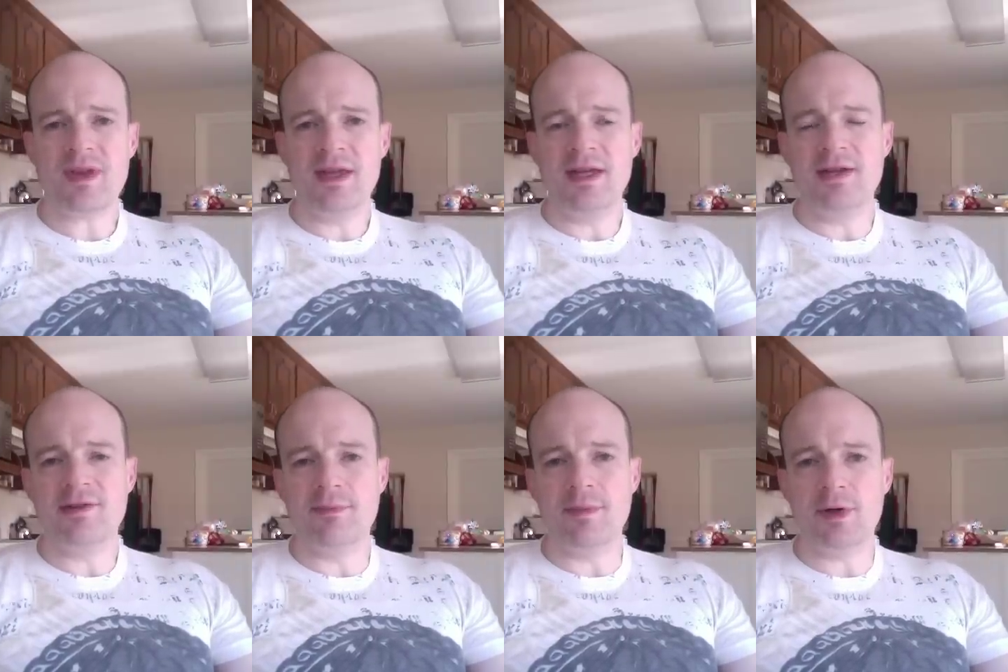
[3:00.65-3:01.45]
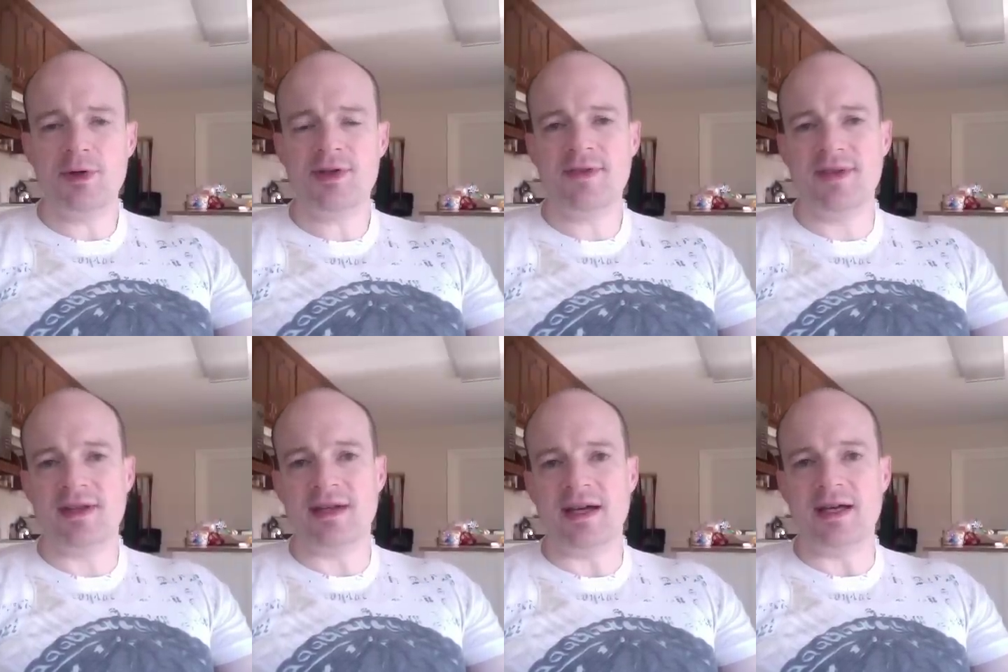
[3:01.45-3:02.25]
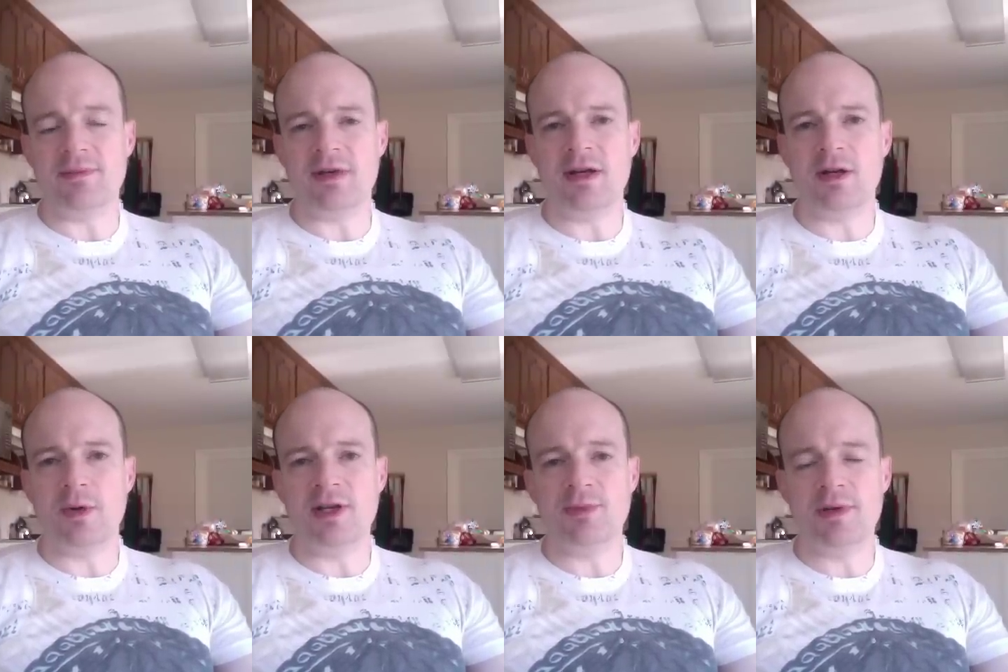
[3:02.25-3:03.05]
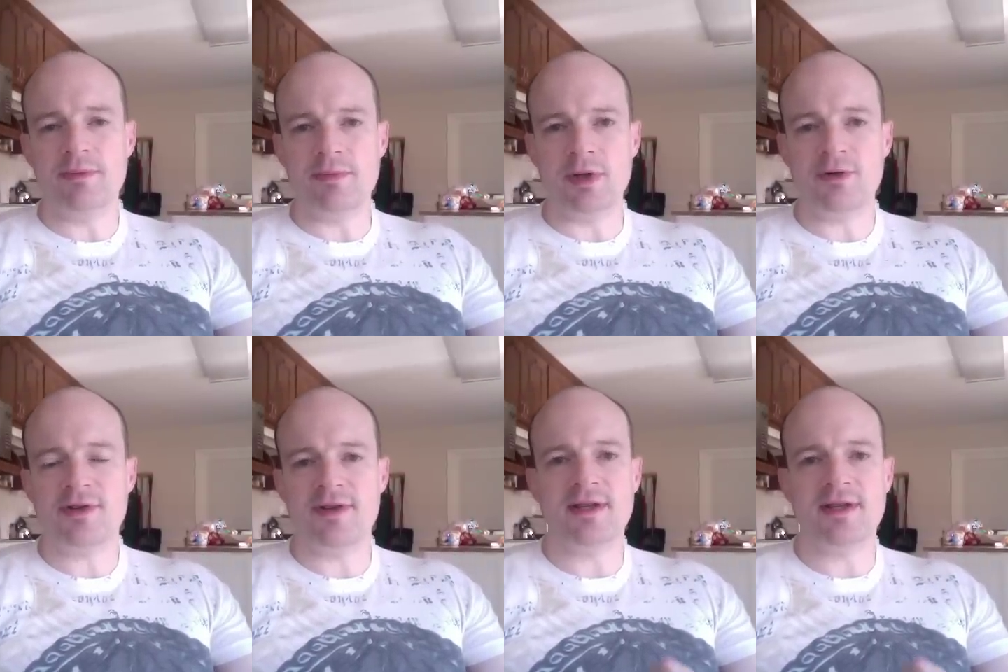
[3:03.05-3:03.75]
is most of the time, not always, but most of the